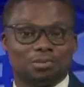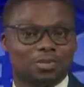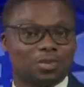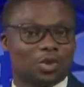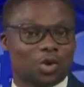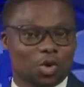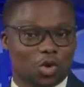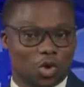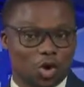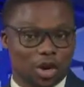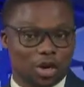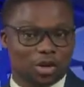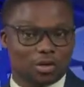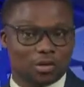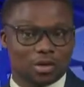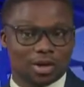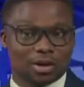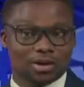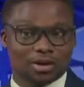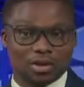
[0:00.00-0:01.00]
Don't go
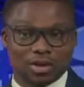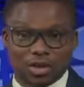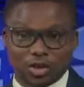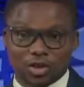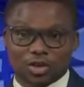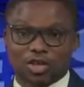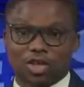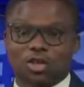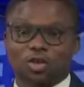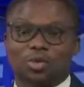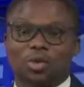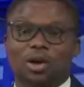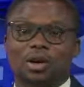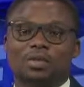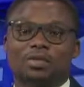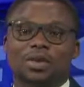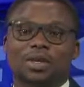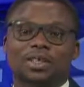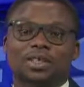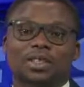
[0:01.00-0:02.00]
anywhere. News at
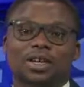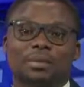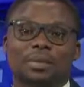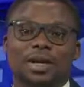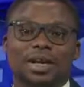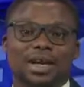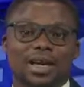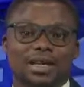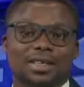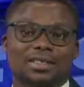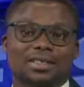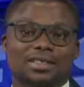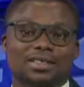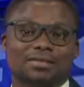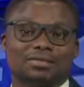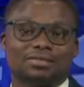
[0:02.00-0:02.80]
12 is coming next.